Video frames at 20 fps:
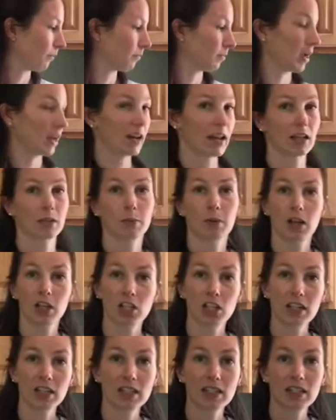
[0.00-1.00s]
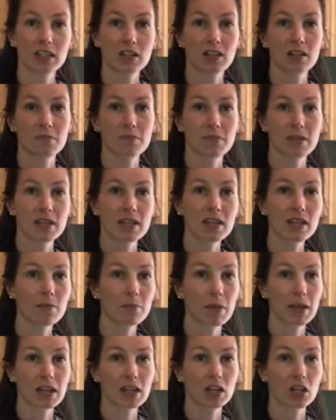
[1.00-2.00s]
my next project is going to be
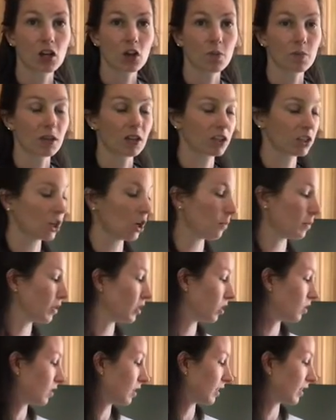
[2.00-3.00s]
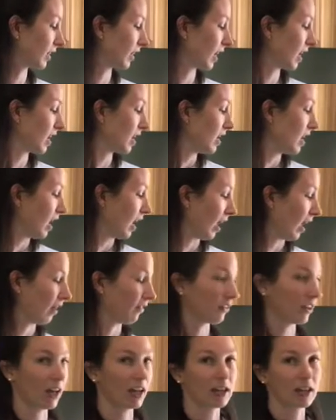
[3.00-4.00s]
making goat milk soup. As you can see,
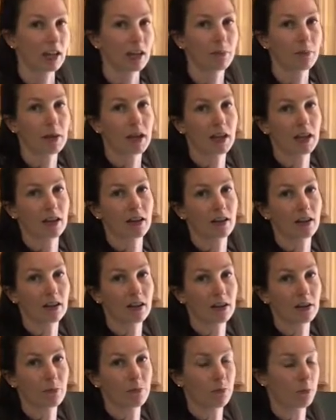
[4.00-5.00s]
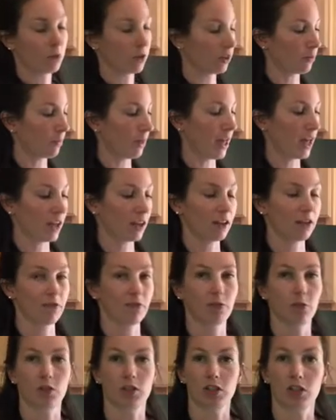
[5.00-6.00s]
I've got a pan with a bag of
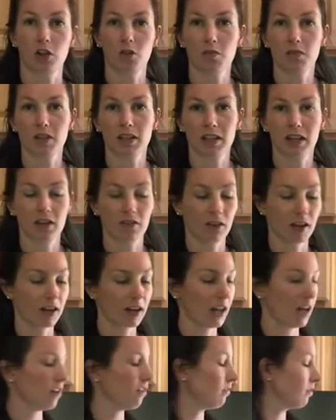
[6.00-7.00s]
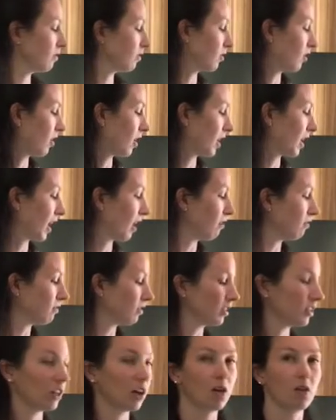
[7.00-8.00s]
frozen goat milk in it right now. thawing
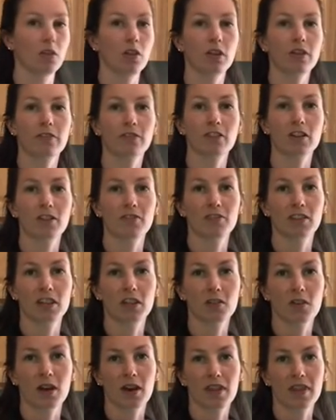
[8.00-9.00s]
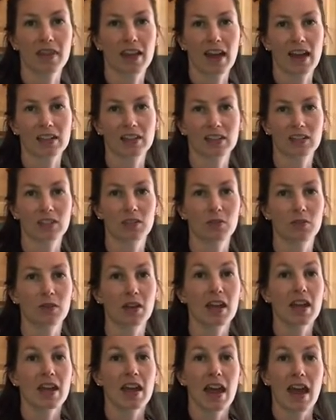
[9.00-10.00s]
out, so look for a video on that
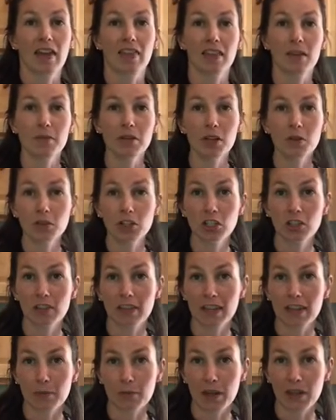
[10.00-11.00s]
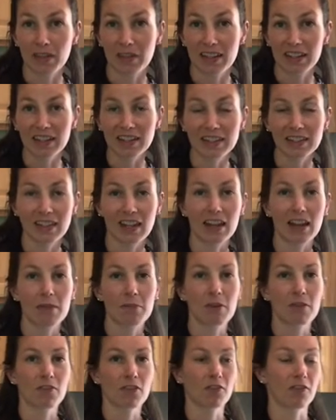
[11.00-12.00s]
soon. And let me know what you think about this.
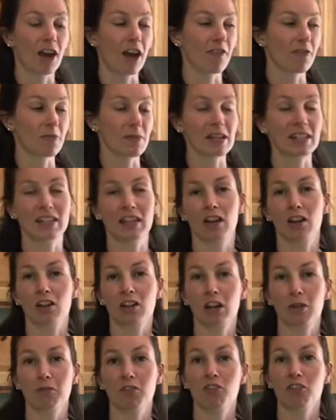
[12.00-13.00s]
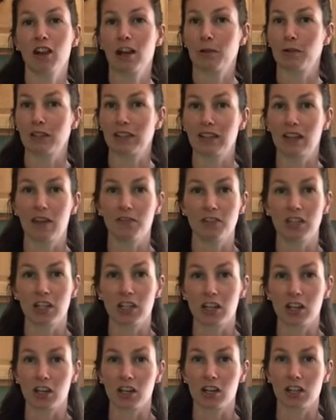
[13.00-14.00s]
If you've ever made sauerkraut before, I would love to
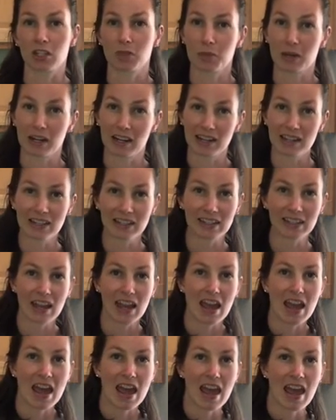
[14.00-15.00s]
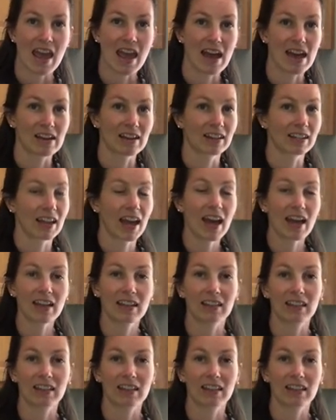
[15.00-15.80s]
hear your experience. And yeah,